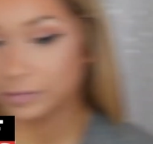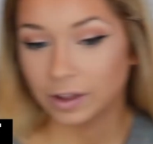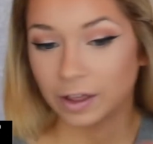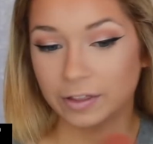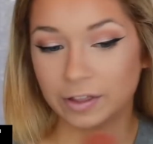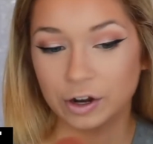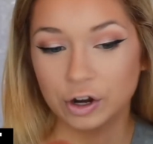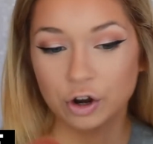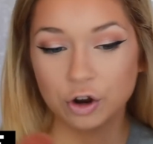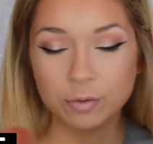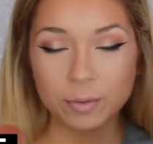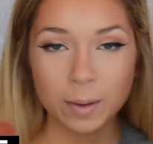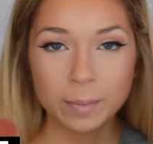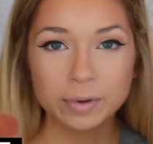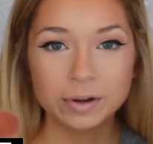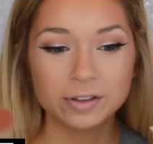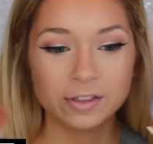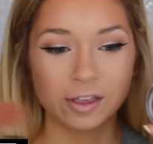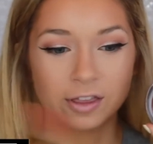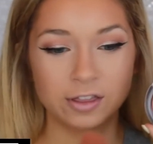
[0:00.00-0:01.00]
And then who
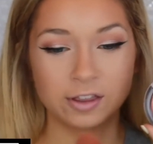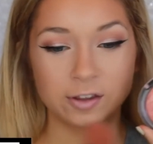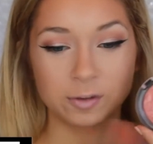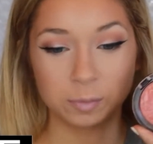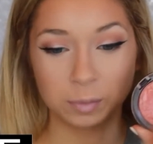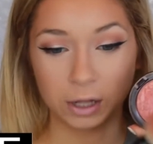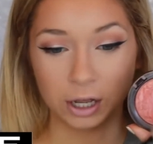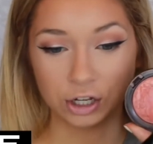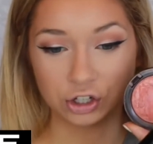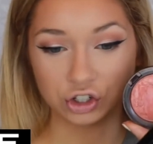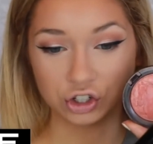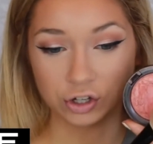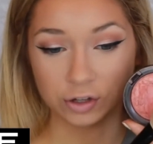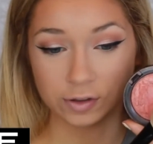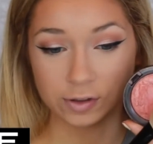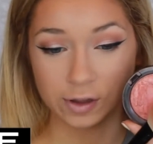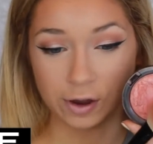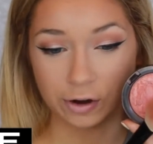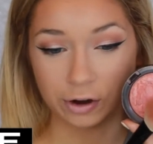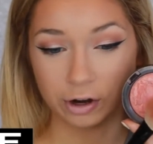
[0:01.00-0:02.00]
remembers this blush,
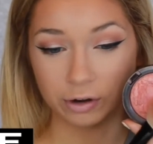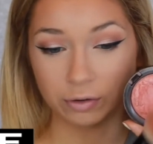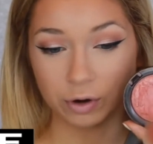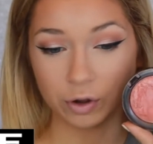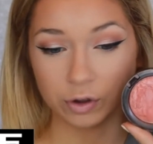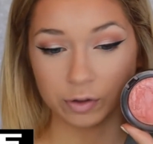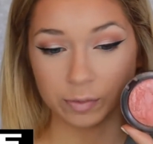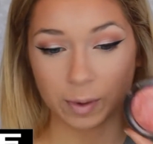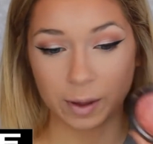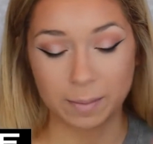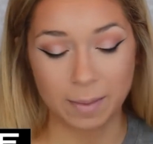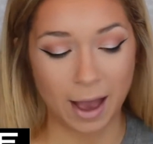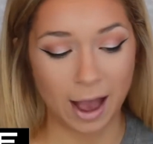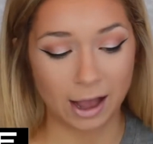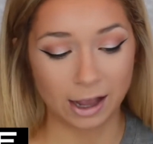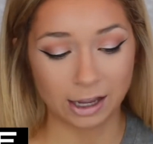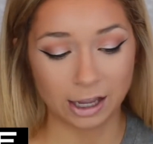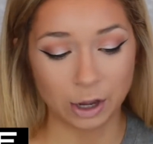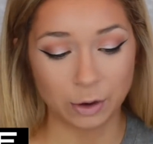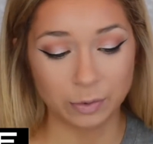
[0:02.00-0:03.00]
Stereo Rose by
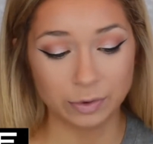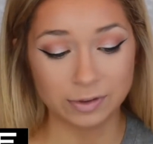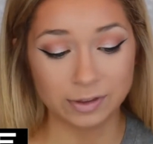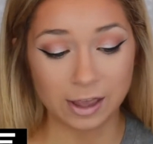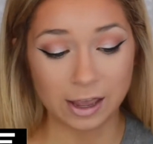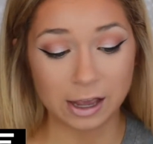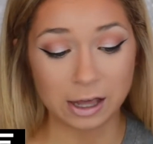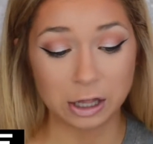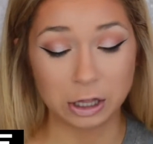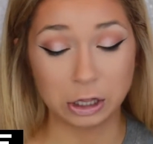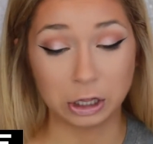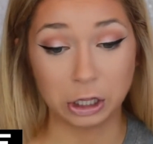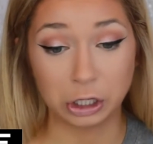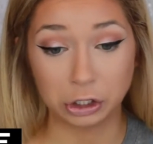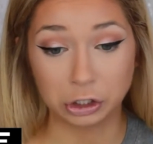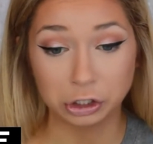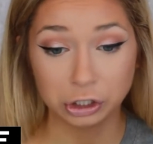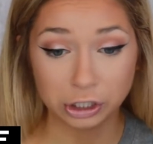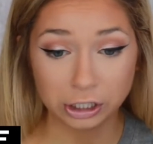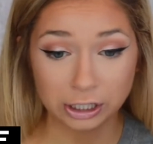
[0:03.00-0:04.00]
MAC? It was like
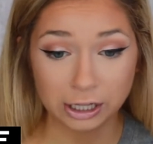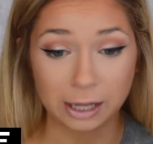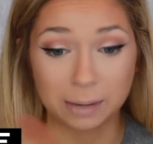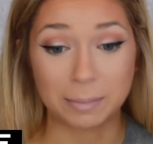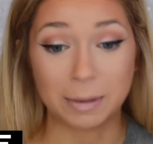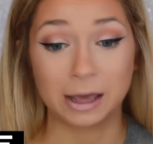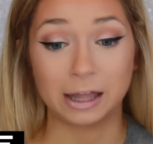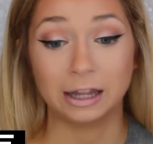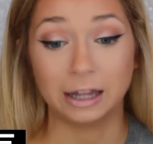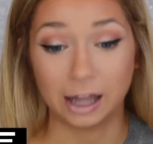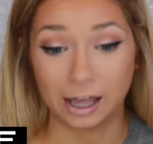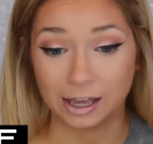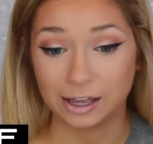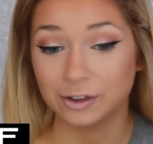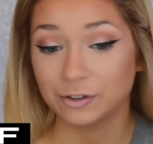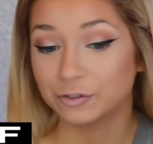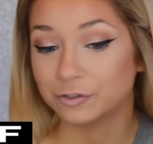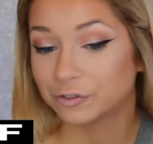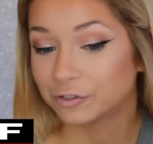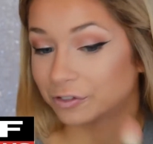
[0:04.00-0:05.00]
literally like my
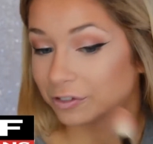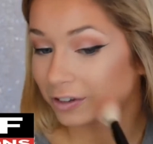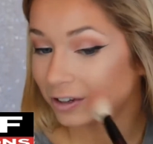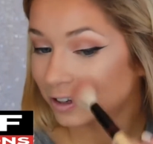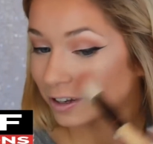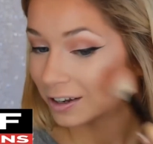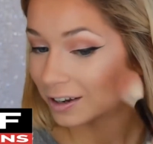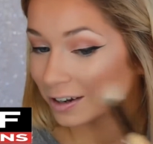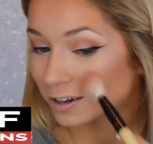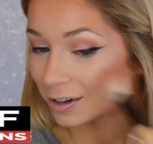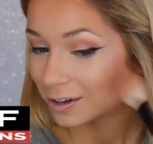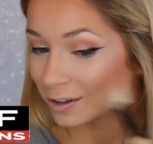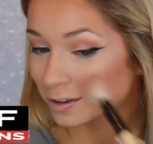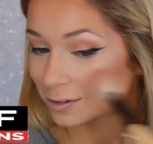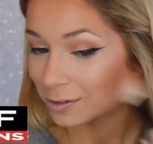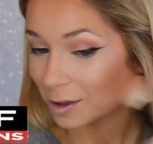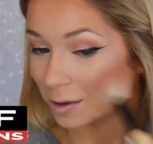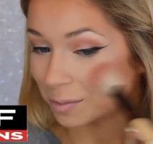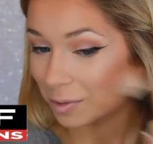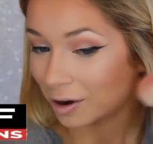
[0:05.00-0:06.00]
life.
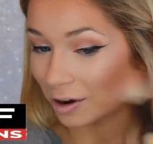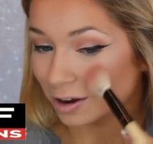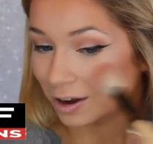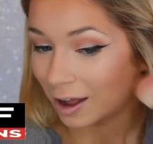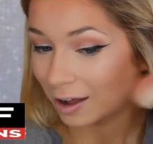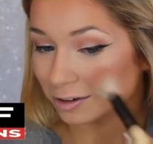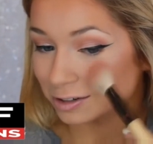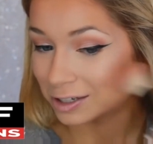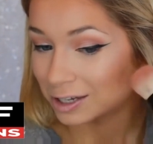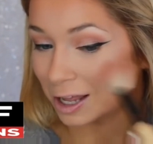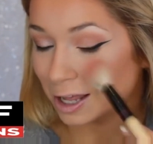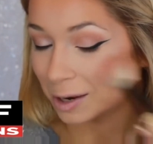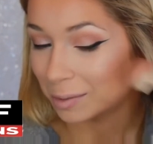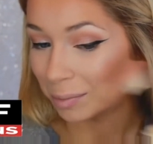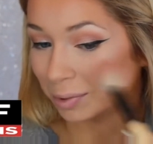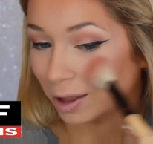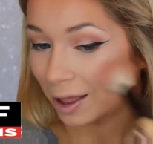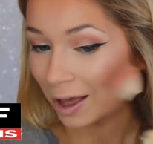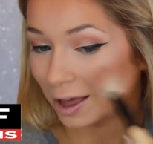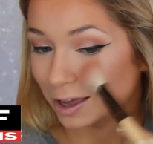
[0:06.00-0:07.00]
So I brought it out today to
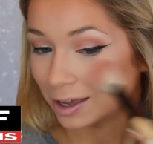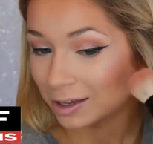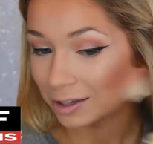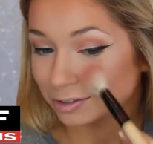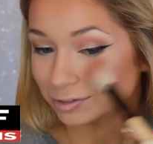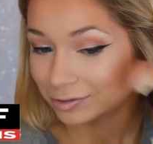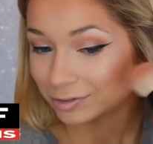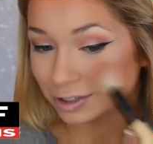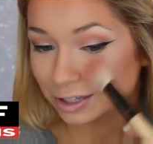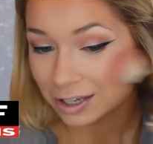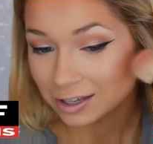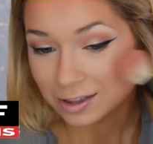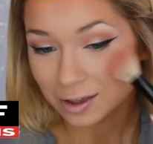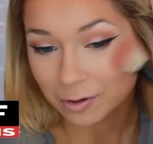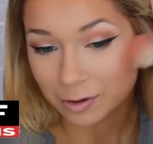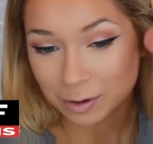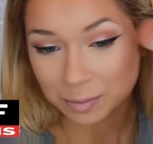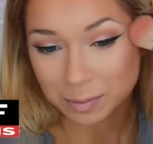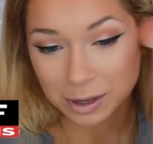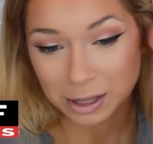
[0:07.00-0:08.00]
play because I
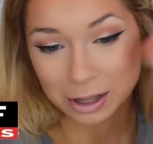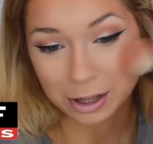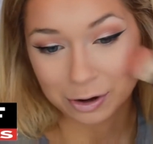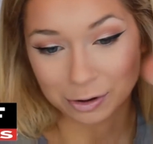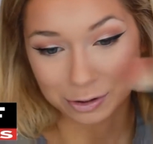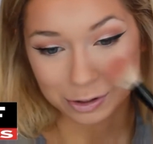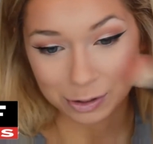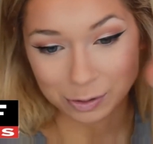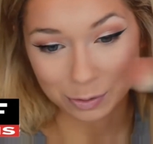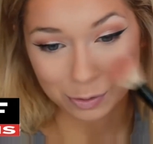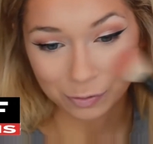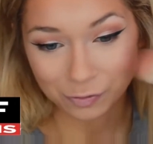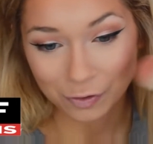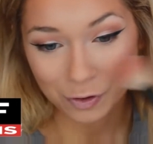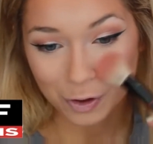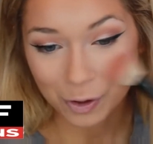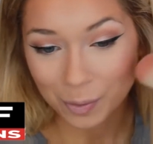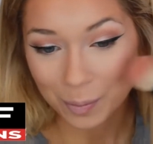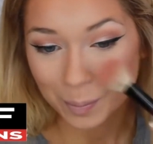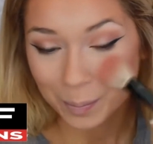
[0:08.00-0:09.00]
want to be a little
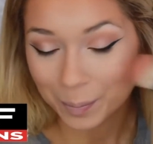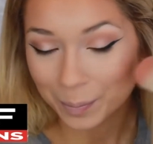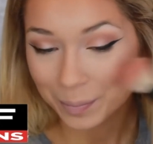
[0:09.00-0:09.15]
youthful.